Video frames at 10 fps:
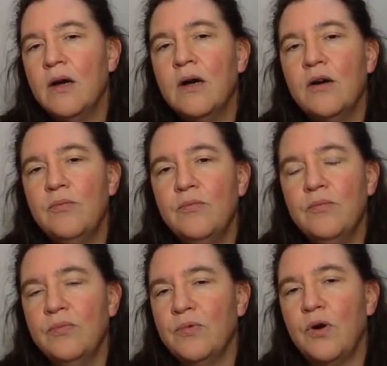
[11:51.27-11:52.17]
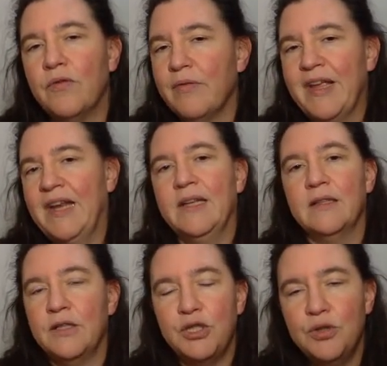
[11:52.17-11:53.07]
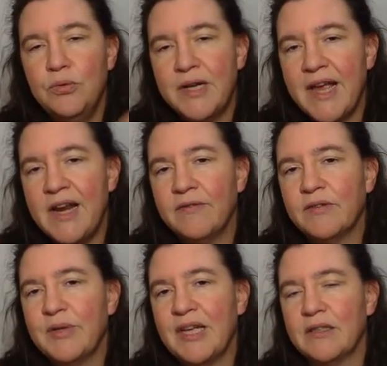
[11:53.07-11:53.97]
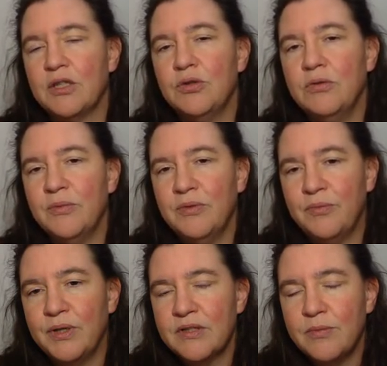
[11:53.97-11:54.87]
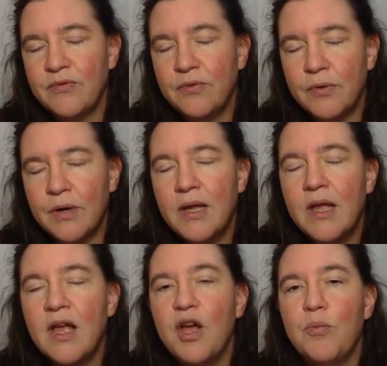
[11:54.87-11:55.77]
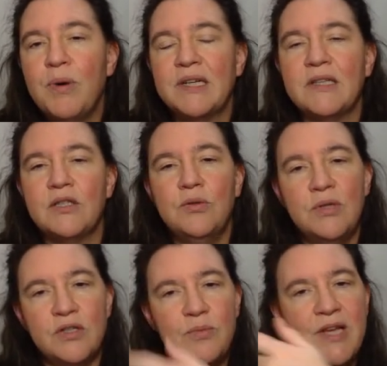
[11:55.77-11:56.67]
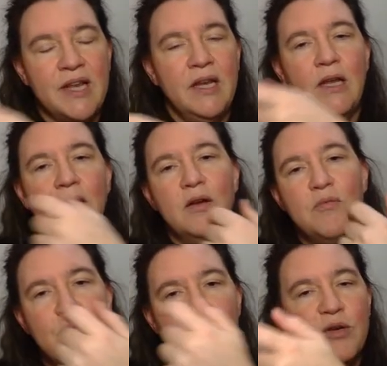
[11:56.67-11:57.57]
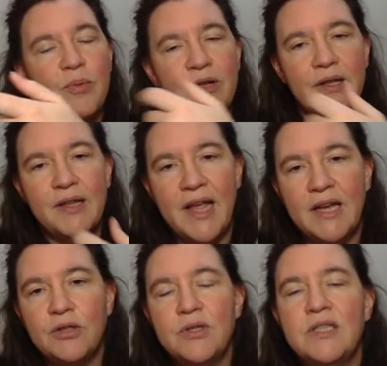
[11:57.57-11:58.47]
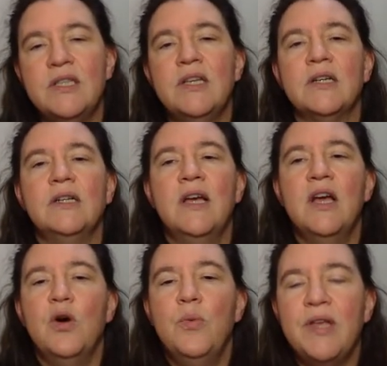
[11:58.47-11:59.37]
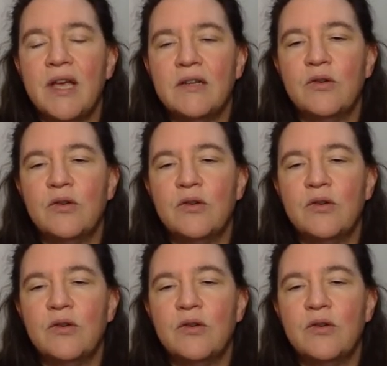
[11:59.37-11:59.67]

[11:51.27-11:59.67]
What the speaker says: Or we're getting the 2 again after we get the 2 once before. But as soon as we're getting multiple entries here, we can